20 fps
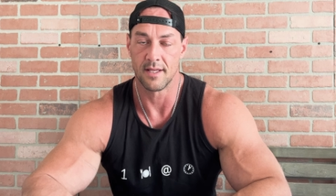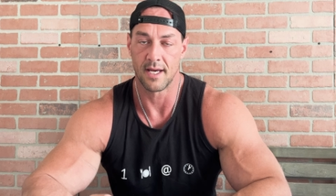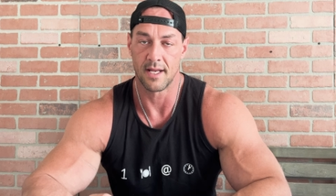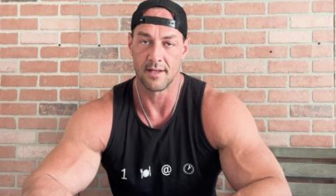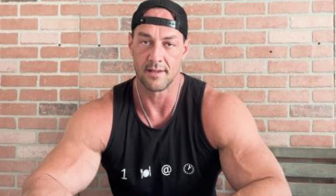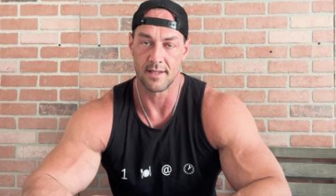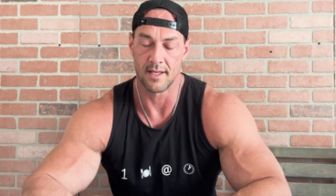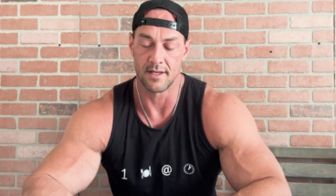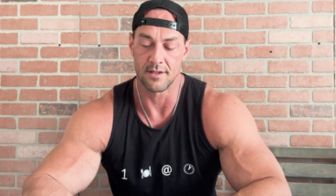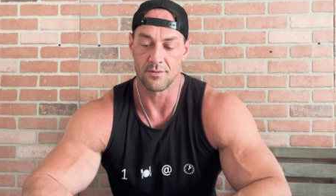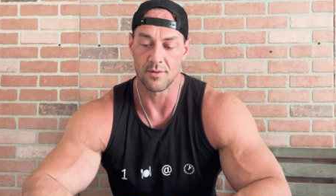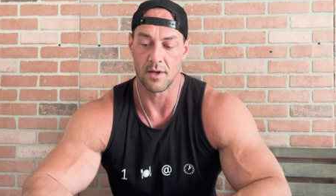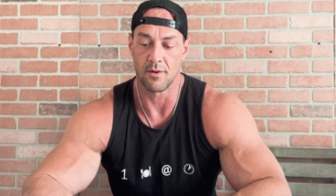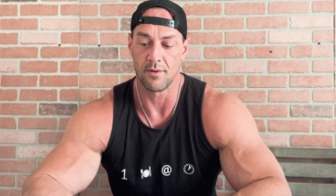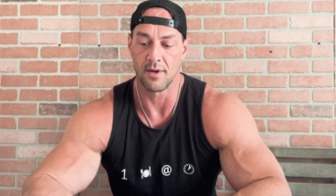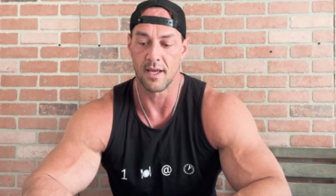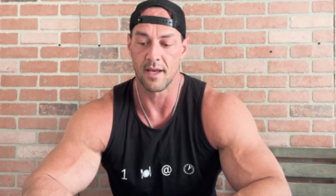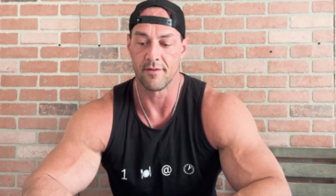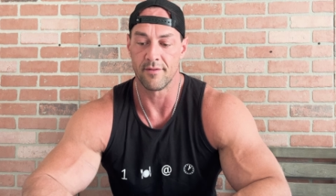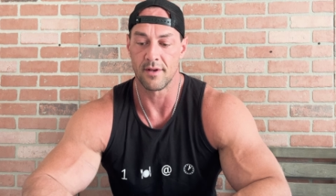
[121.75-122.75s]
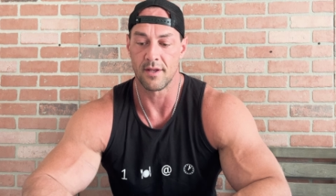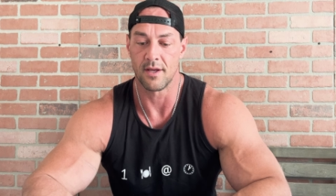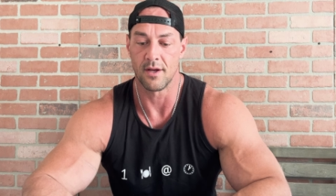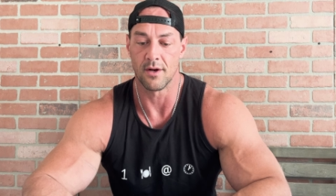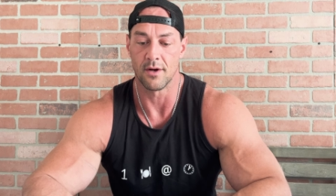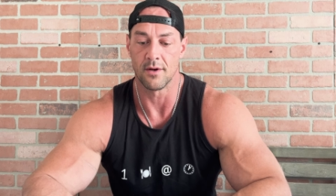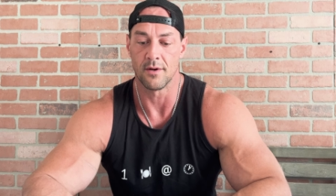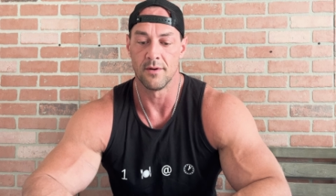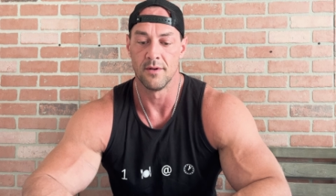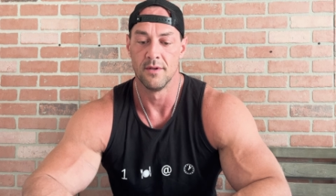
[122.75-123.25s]
That is why we have it
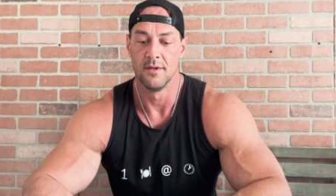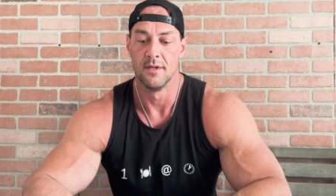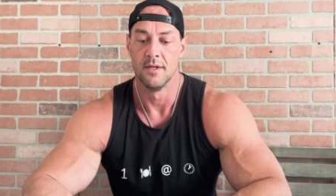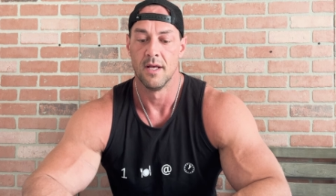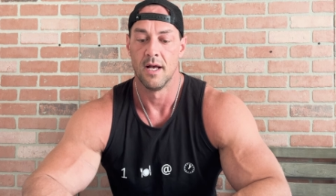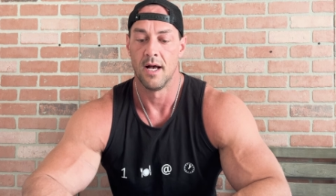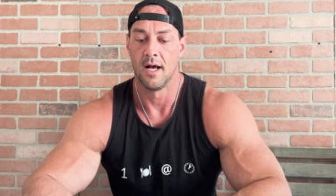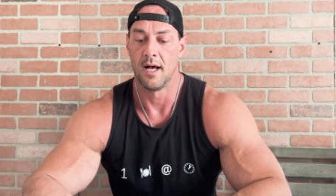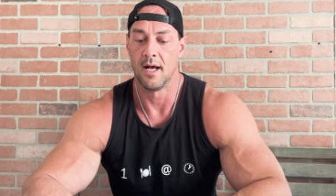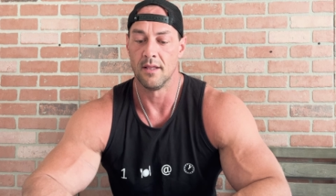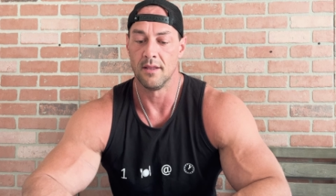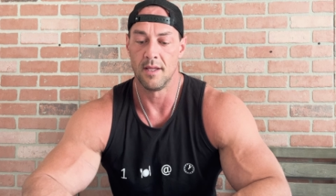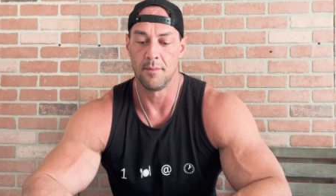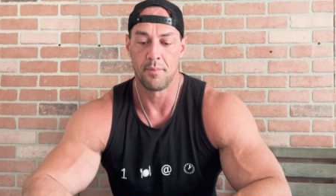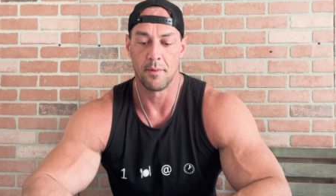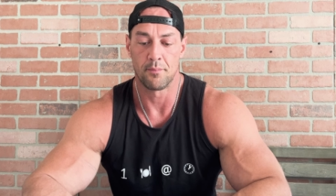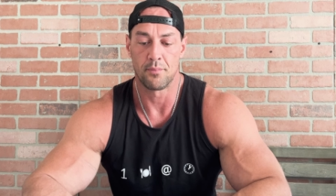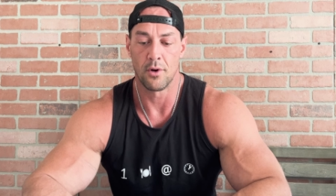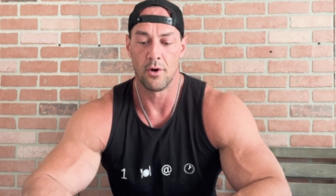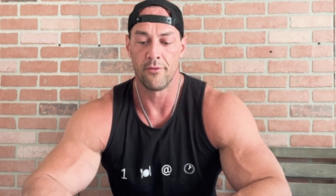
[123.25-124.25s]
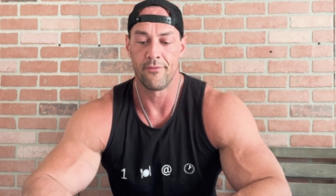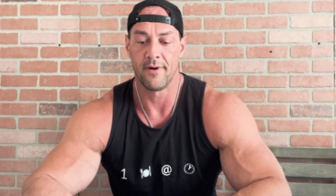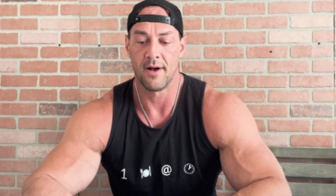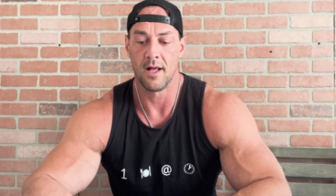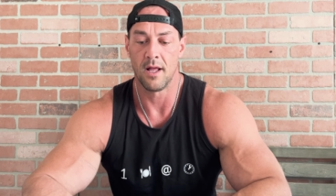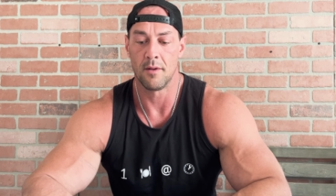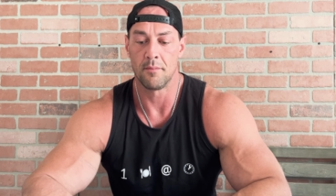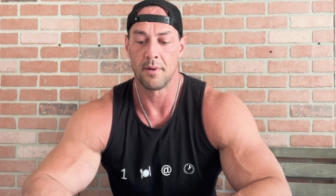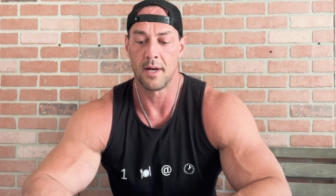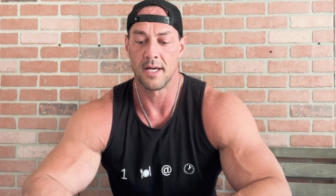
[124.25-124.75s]
here. Lipid
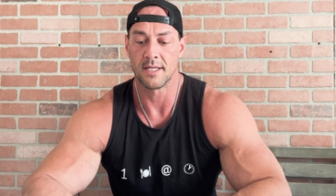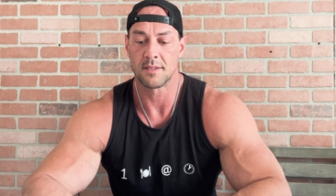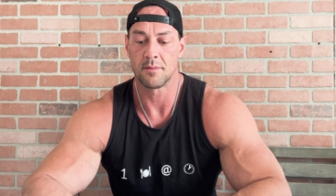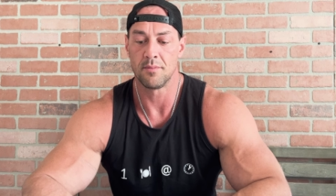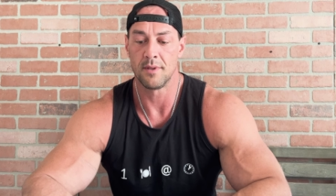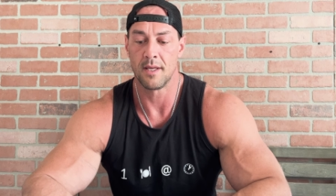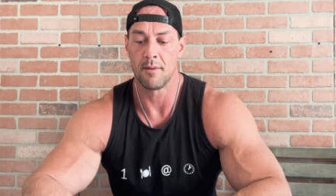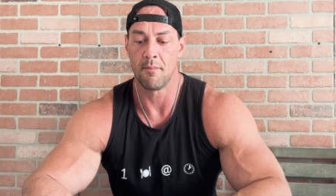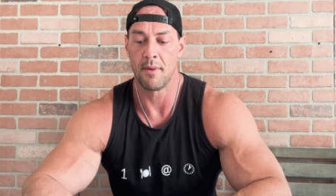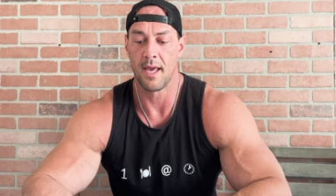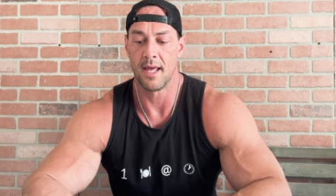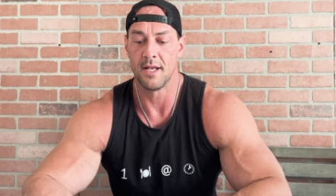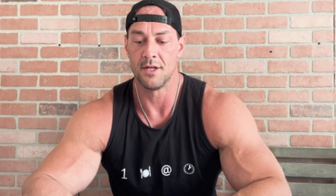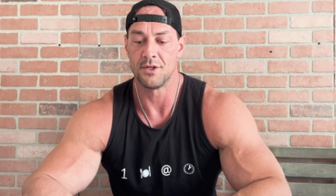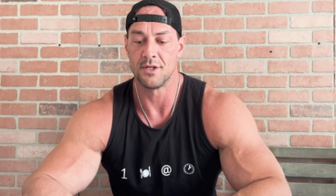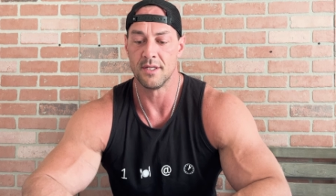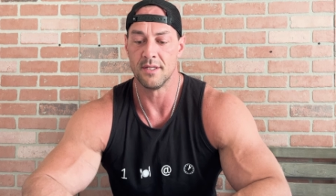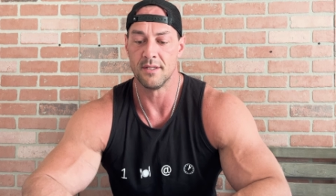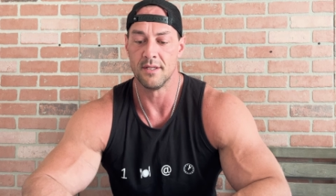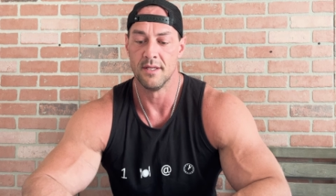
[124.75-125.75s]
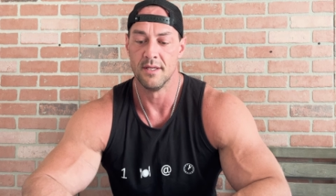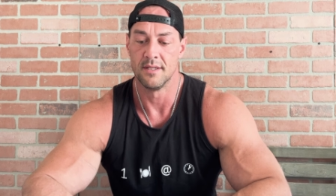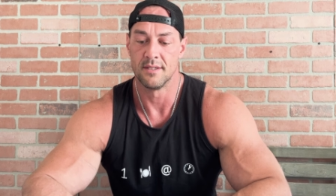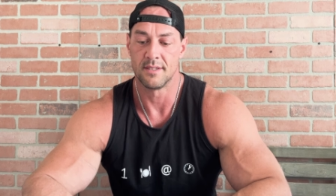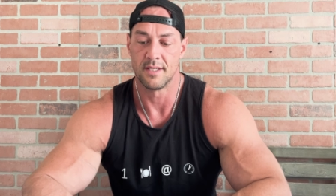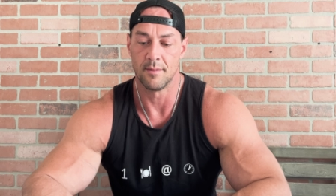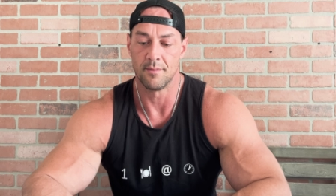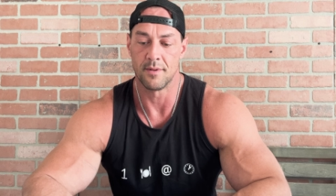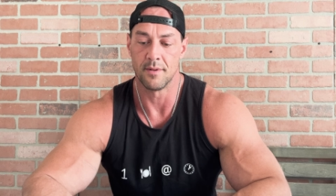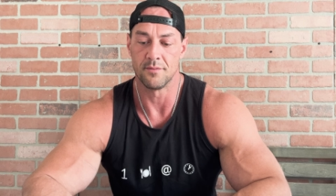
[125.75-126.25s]
profile and possibly managing
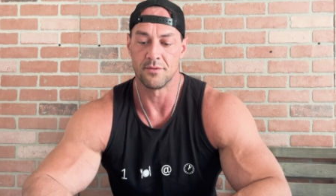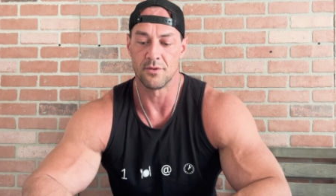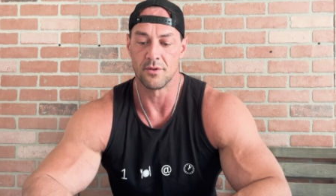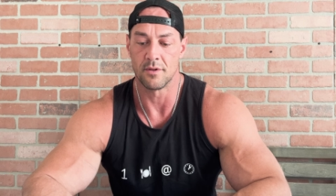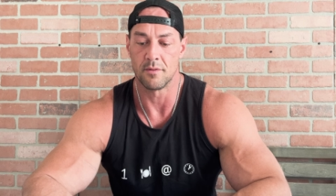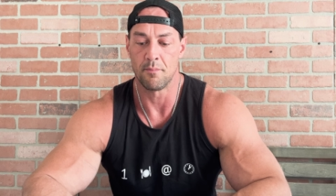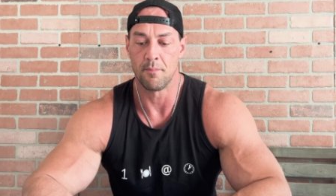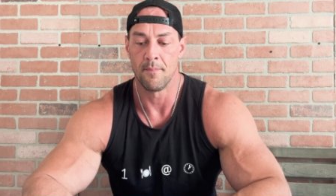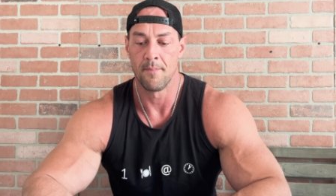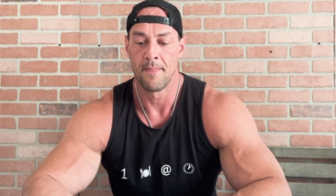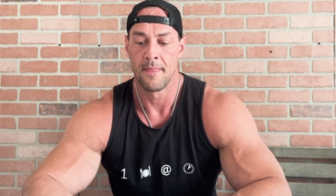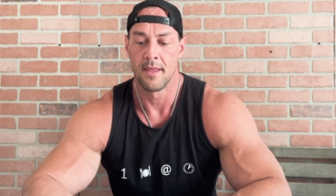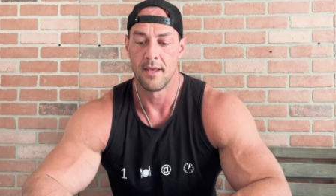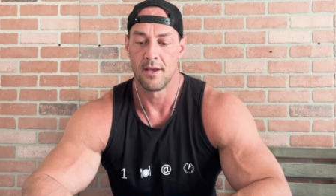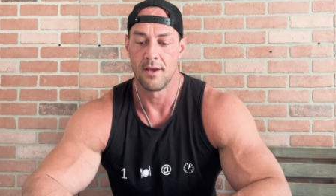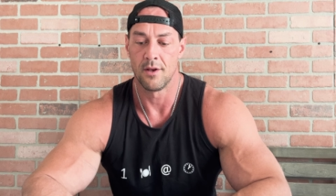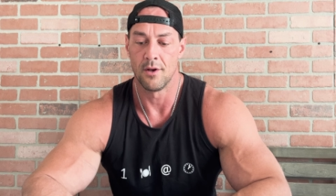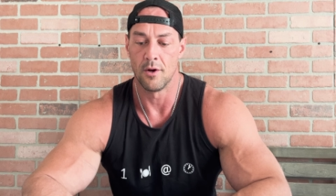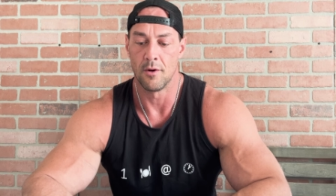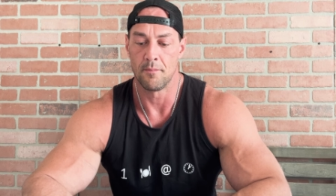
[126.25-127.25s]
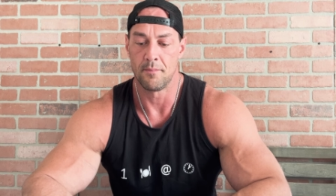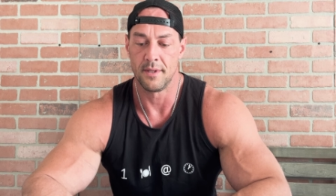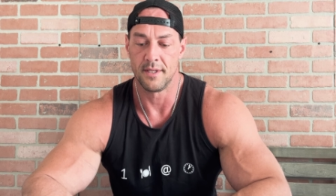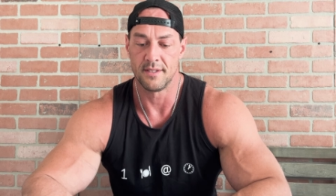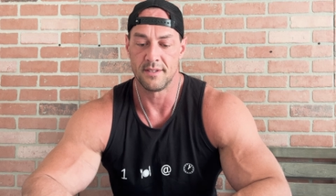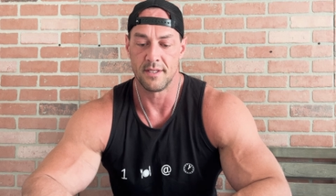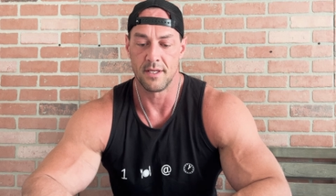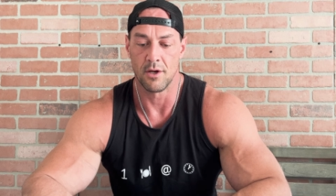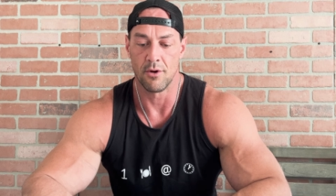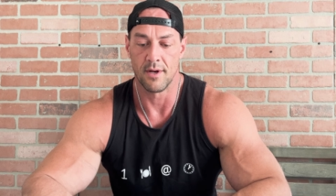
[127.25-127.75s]
symptoms with, you know,
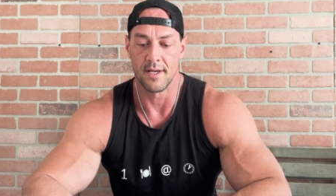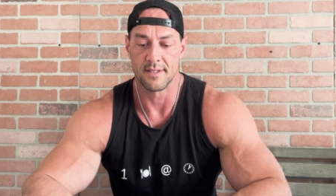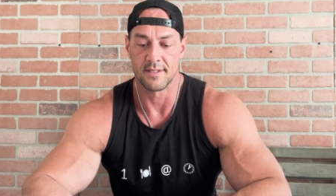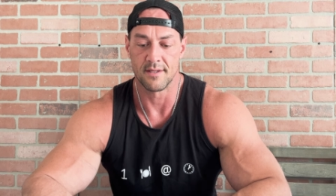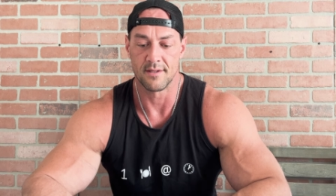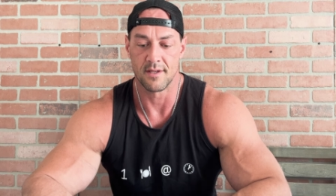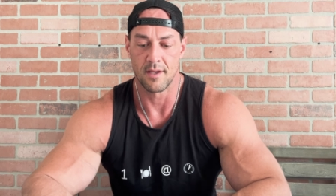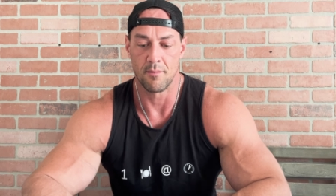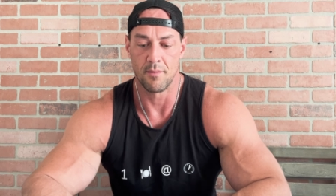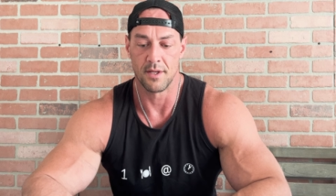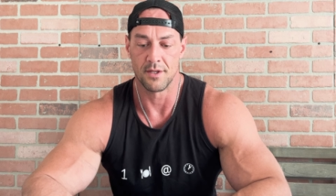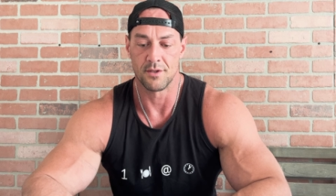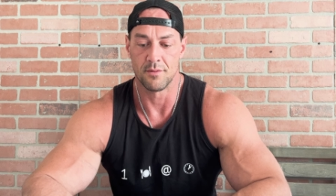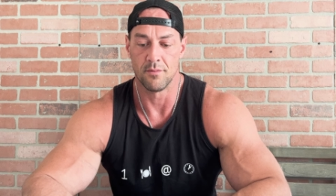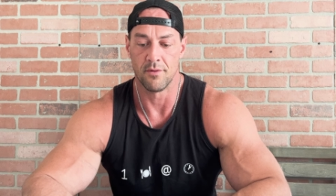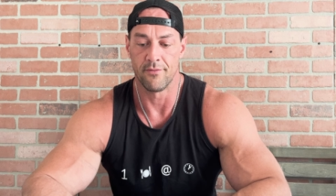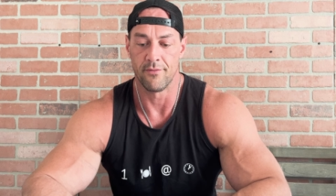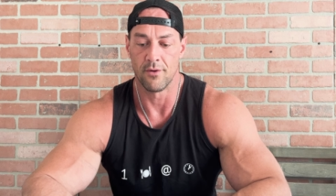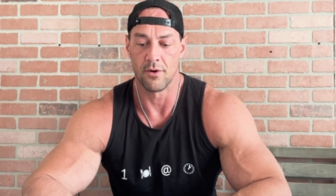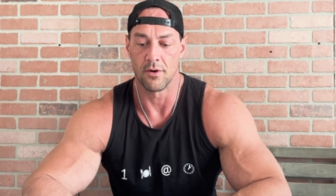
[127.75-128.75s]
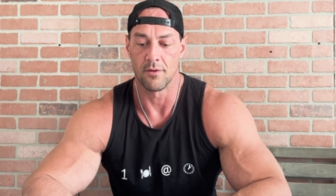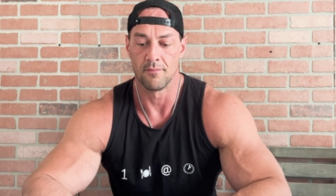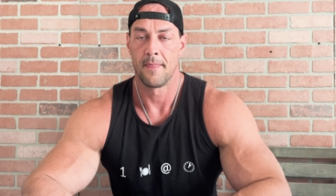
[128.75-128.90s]
PCOS, as I mentioned before.